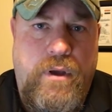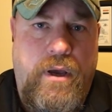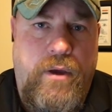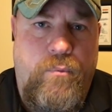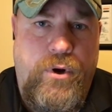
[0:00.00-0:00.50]

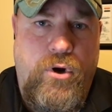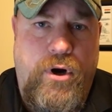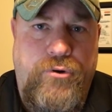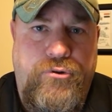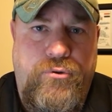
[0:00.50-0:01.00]
in
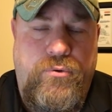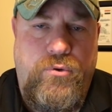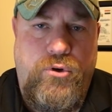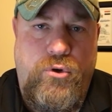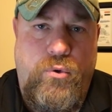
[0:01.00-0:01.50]
regards
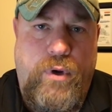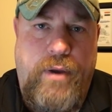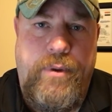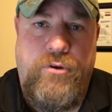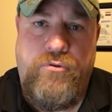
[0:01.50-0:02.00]
to
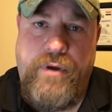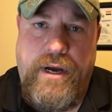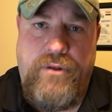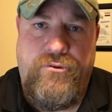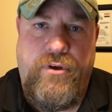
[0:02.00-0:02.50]
him and his
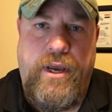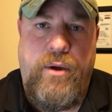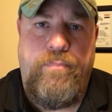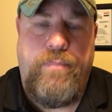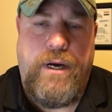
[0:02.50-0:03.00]

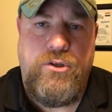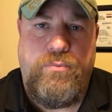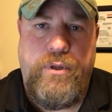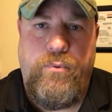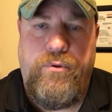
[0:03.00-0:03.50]
fiancée,
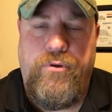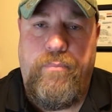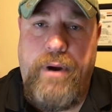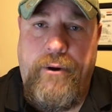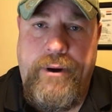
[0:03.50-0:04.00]
possibly with their
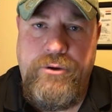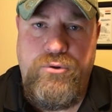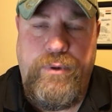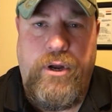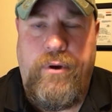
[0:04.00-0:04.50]
marriage. We